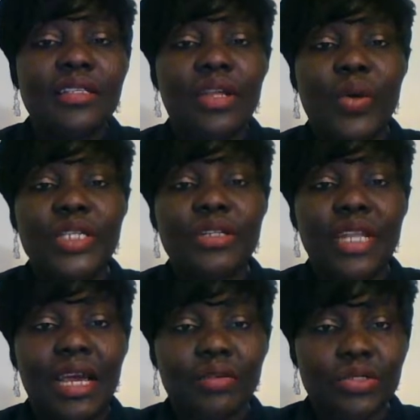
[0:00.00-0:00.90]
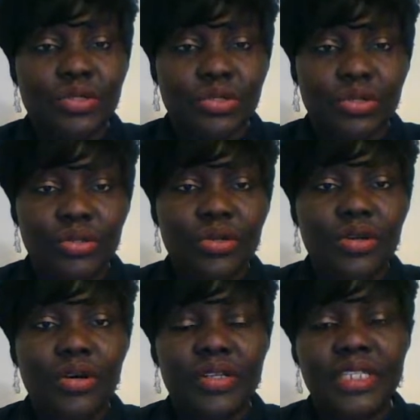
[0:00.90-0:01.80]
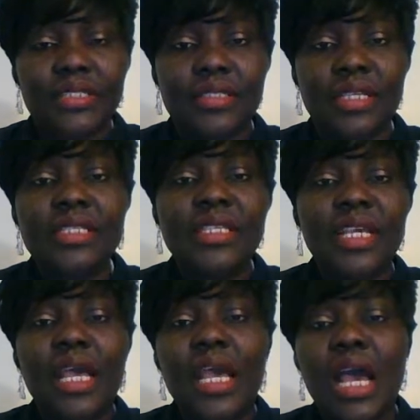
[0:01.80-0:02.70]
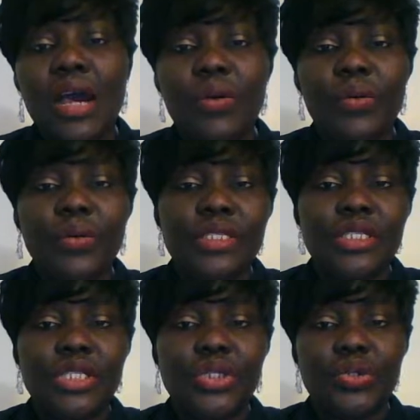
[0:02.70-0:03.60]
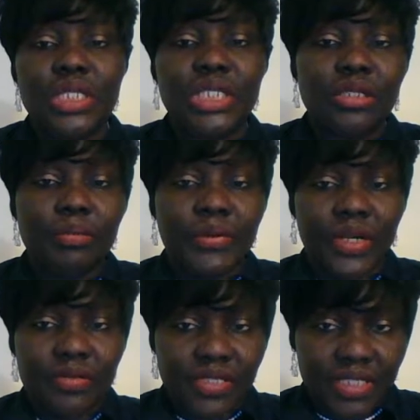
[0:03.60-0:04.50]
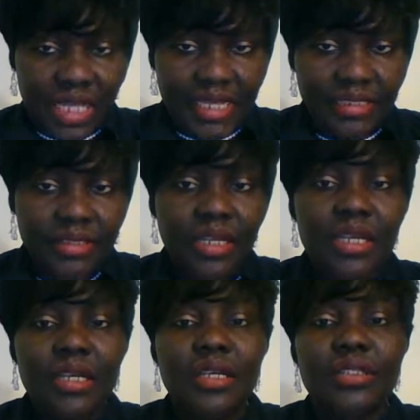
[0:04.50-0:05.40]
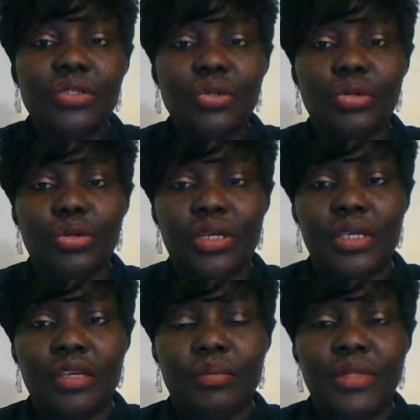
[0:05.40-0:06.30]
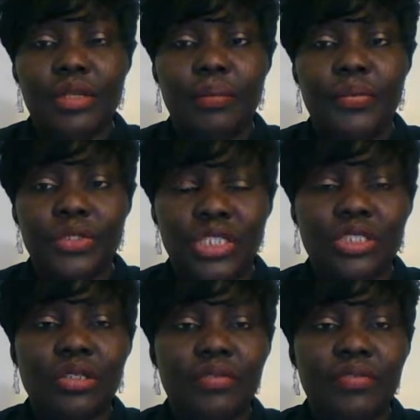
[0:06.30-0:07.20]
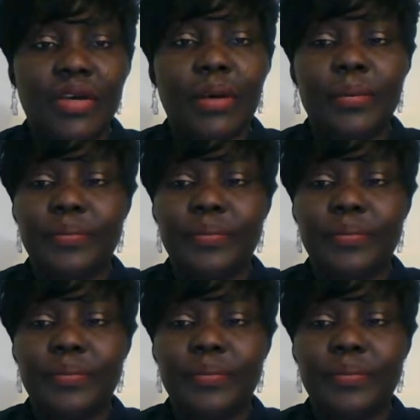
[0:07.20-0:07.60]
The question now to you, audience, is how would the situation be reconciled to keep the protection vow?